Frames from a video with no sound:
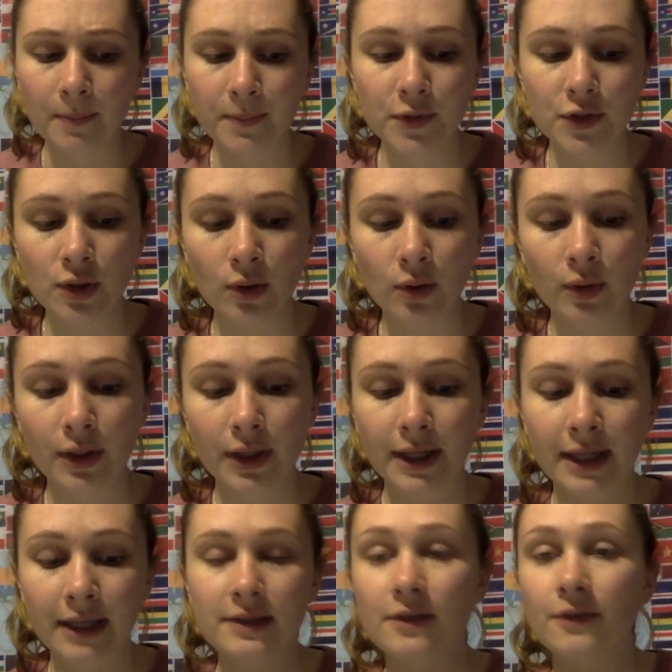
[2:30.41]
So
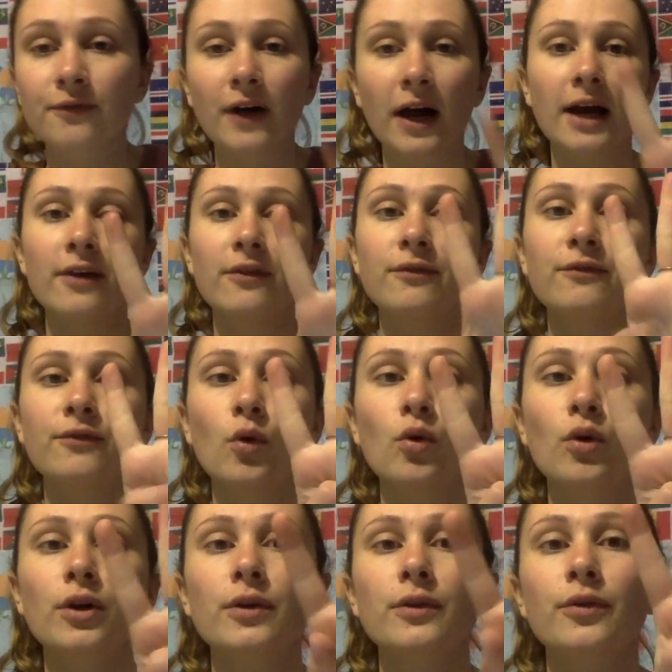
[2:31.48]
it's a 5,
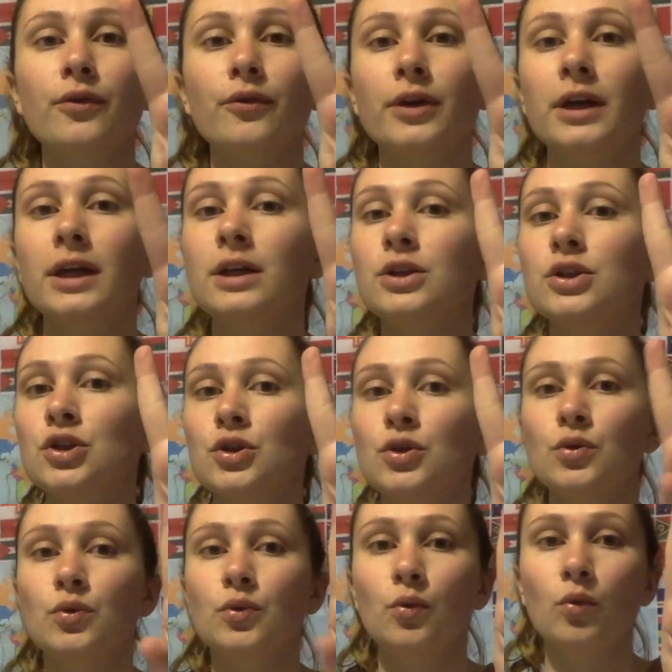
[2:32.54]
4, 3,
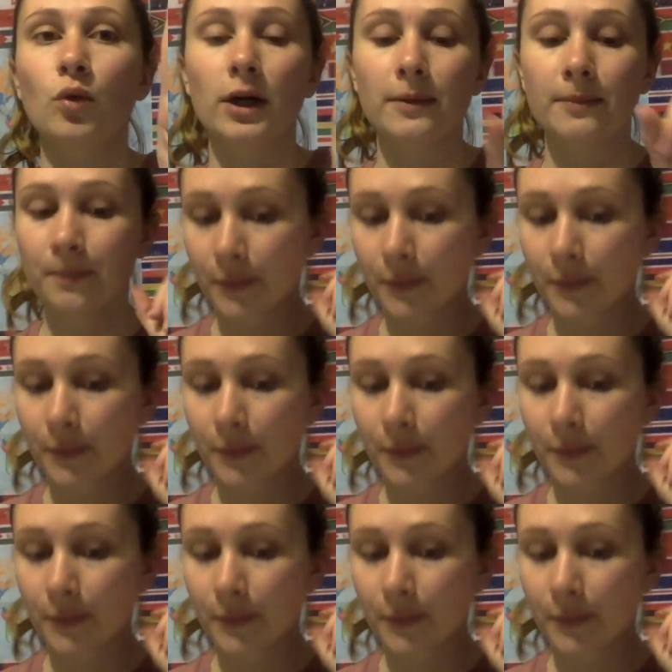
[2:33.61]
2, 1.